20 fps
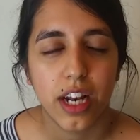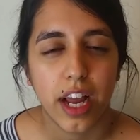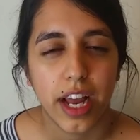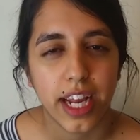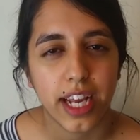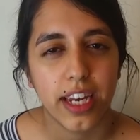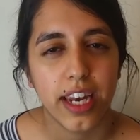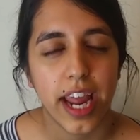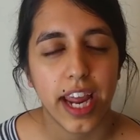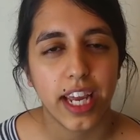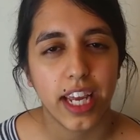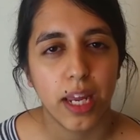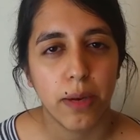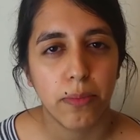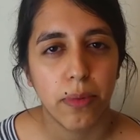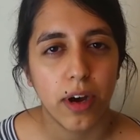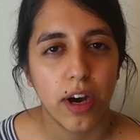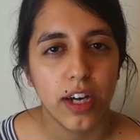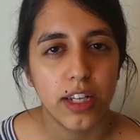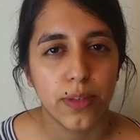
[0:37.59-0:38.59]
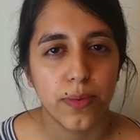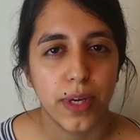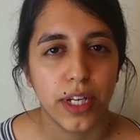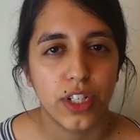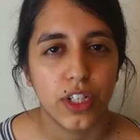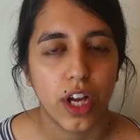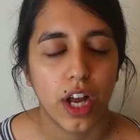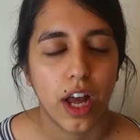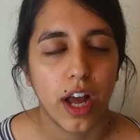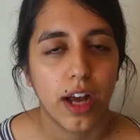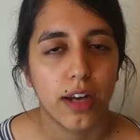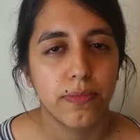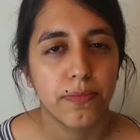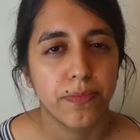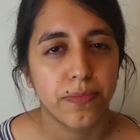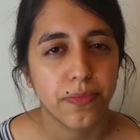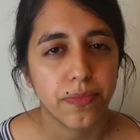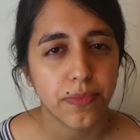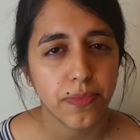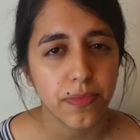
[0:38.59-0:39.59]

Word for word: like Nakd bars, which are